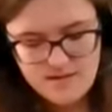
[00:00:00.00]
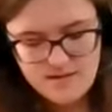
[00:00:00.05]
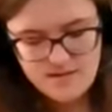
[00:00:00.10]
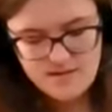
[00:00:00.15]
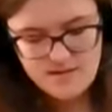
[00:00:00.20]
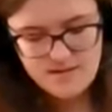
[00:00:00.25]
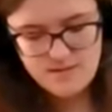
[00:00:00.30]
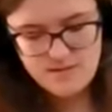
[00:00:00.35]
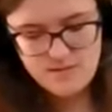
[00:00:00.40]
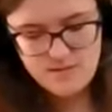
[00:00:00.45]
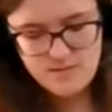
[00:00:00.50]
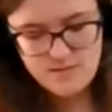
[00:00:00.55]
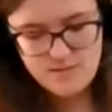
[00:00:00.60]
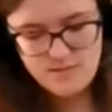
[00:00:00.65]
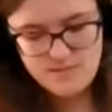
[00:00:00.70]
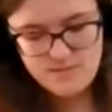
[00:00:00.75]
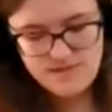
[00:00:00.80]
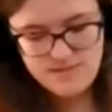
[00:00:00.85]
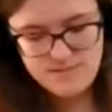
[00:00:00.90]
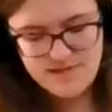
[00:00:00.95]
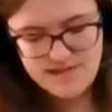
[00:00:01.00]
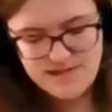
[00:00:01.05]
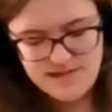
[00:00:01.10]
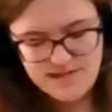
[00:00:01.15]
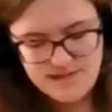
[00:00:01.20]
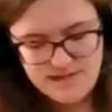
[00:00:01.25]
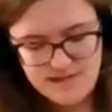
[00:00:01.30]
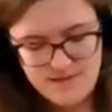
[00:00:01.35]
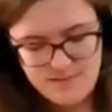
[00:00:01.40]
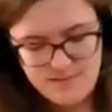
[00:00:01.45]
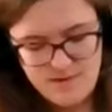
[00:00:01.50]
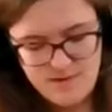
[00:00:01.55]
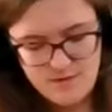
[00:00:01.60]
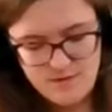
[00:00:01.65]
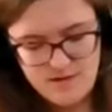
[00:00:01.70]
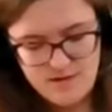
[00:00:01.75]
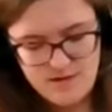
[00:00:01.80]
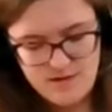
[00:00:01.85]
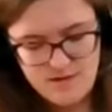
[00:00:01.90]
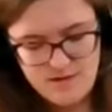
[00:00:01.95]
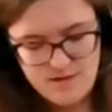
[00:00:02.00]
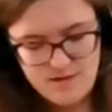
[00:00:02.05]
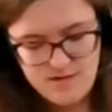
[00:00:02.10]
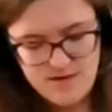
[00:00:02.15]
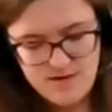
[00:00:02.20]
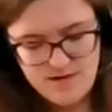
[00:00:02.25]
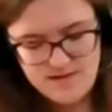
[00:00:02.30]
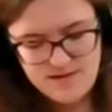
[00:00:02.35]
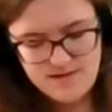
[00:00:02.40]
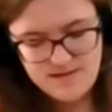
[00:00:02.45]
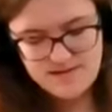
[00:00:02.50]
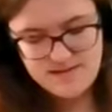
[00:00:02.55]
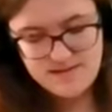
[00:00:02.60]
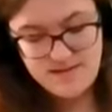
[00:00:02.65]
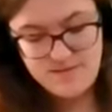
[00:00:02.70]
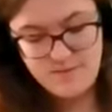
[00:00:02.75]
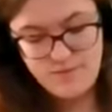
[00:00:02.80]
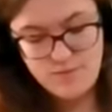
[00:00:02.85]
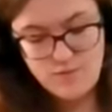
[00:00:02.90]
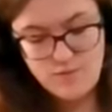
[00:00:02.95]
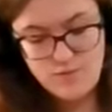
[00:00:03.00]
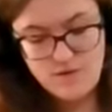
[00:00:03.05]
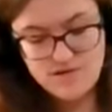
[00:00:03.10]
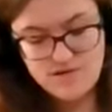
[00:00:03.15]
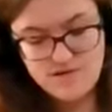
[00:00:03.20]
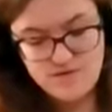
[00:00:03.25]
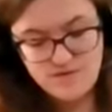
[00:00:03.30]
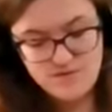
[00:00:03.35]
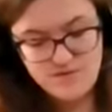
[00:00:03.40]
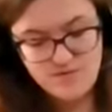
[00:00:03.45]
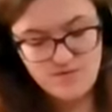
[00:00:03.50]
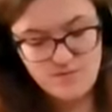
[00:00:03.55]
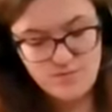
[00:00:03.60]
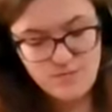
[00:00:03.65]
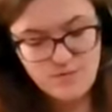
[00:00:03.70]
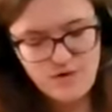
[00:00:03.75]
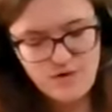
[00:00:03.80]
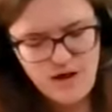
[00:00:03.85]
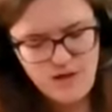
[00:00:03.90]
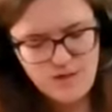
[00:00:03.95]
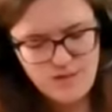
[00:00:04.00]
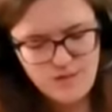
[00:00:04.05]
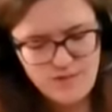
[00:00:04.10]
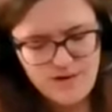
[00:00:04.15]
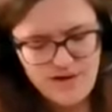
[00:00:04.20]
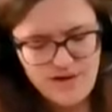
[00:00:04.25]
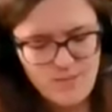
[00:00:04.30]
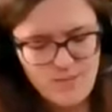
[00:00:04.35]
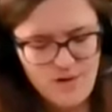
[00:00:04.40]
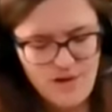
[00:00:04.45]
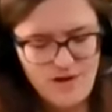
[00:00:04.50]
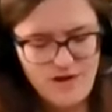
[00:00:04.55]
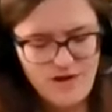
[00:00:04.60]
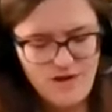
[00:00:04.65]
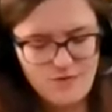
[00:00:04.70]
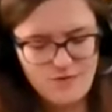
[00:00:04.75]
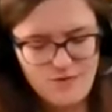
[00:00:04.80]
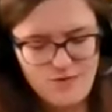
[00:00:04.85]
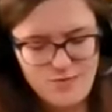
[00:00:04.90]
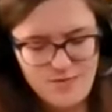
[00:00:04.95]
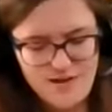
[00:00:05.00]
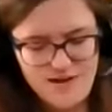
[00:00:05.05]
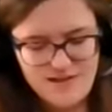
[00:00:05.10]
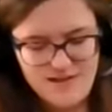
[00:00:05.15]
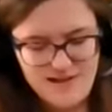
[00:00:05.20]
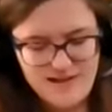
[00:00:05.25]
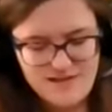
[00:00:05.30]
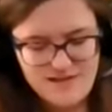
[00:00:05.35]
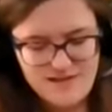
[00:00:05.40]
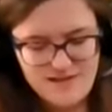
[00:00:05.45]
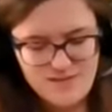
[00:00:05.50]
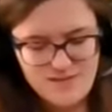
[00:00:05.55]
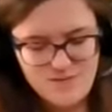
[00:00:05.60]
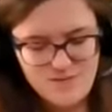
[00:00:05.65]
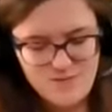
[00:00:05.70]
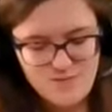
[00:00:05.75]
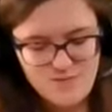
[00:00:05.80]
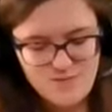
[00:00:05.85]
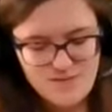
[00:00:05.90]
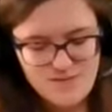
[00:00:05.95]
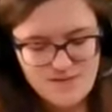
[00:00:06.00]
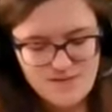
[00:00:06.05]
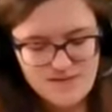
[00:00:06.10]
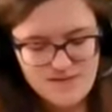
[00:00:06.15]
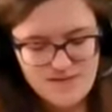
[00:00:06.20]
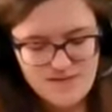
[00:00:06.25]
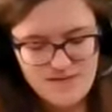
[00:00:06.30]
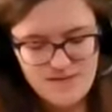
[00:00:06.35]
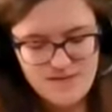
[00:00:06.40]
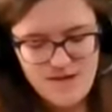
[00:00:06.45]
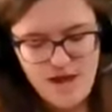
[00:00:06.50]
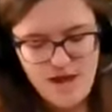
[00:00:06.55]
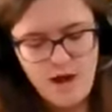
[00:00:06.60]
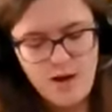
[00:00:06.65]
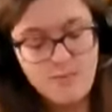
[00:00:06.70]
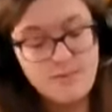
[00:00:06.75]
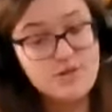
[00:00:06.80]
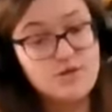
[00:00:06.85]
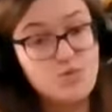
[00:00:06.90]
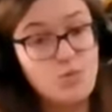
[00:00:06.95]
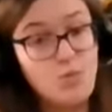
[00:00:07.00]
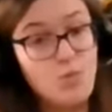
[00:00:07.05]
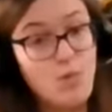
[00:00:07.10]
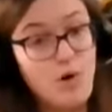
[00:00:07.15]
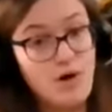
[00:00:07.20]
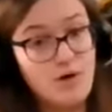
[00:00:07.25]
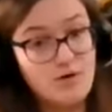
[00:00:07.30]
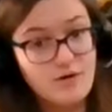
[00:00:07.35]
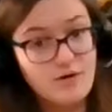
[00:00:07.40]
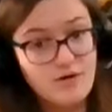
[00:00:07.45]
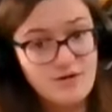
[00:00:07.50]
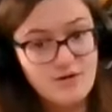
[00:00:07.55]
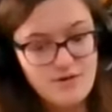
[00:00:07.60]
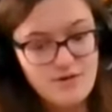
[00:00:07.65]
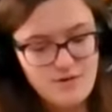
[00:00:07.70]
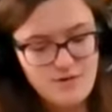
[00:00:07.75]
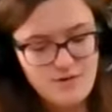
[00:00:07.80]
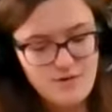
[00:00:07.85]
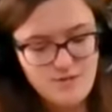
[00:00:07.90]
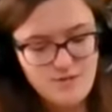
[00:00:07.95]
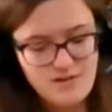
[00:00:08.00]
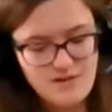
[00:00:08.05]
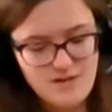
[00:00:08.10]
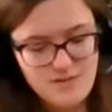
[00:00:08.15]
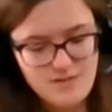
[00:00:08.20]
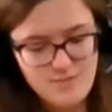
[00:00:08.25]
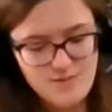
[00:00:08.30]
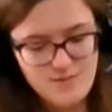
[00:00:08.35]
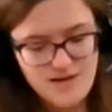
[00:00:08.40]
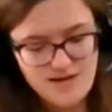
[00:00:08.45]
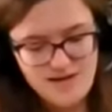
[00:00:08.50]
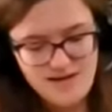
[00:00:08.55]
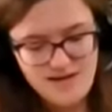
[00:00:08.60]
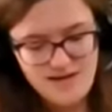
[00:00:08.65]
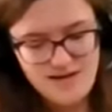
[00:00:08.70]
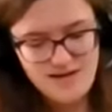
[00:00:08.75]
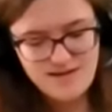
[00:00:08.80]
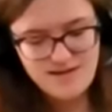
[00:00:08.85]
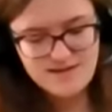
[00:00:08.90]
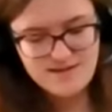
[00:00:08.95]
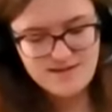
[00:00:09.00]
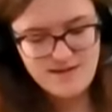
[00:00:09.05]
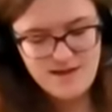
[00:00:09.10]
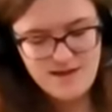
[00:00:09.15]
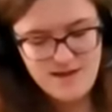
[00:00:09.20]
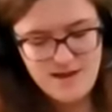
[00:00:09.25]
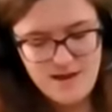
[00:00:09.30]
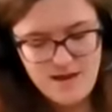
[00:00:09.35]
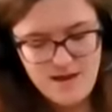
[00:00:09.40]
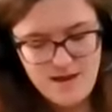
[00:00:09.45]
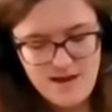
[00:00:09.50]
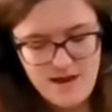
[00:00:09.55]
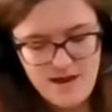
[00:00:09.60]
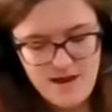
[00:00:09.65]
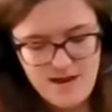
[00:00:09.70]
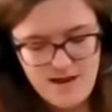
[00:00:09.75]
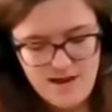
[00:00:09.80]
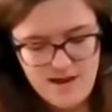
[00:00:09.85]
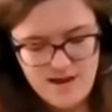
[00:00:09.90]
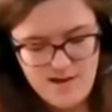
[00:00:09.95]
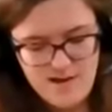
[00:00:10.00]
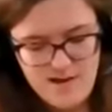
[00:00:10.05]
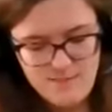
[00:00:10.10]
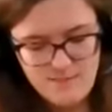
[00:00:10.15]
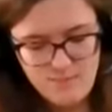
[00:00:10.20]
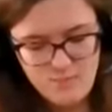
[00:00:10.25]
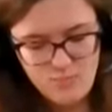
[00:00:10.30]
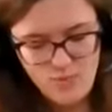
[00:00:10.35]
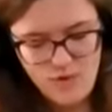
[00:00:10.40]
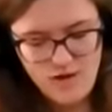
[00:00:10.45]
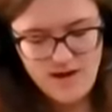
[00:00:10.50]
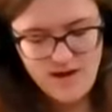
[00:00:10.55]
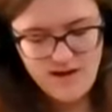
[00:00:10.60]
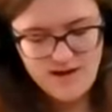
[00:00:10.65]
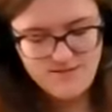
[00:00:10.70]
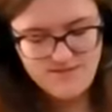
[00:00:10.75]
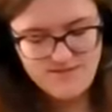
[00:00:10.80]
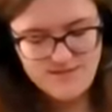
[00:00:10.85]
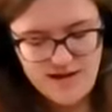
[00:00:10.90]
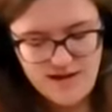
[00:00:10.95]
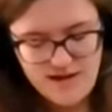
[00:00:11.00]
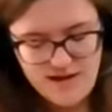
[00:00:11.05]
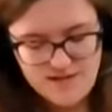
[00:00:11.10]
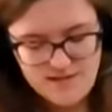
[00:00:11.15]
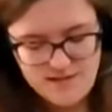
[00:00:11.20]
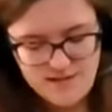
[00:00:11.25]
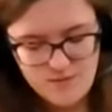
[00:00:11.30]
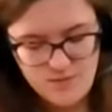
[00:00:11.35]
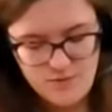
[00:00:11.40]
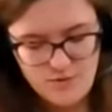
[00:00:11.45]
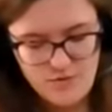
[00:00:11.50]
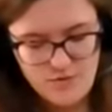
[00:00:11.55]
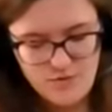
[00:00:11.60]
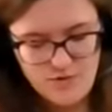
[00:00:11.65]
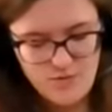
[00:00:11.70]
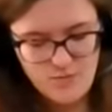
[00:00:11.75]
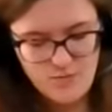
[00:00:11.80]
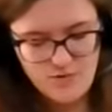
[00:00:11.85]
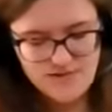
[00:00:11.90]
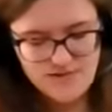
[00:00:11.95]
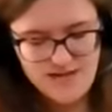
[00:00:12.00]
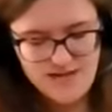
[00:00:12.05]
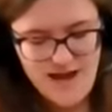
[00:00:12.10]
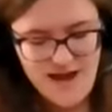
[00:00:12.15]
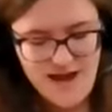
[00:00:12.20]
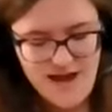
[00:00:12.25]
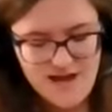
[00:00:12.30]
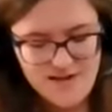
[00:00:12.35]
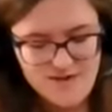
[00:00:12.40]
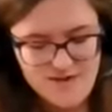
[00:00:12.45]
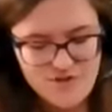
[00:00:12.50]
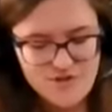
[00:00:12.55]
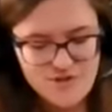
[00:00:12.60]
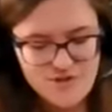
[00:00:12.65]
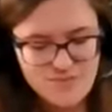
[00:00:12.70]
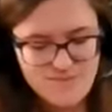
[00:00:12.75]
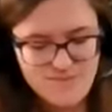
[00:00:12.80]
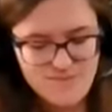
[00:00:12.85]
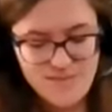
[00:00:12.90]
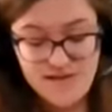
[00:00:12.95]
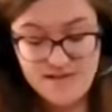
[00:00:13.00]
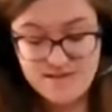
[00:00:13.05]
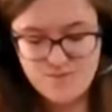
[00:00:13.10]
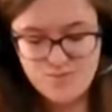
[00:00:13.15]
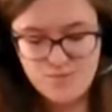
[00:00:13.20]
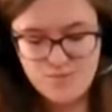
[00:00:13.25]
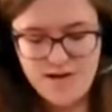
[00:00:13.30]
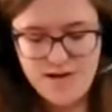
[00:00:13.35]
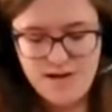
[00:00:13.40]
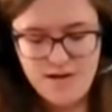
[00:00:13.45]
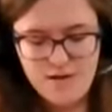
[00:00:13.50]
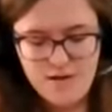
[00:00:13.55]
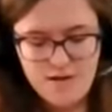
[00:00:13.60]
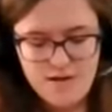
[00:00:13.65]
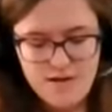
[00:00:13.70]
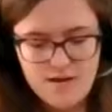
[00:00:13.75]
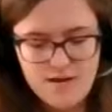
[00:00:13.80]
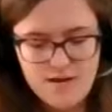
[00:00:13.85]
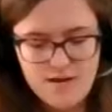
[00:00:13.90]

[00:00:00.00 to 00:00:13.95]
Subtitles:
So something to think about here is if you're going to use food coloring, what color you might like to use, how much water you think you might need, what kind of dinosaur you want to hatch as well.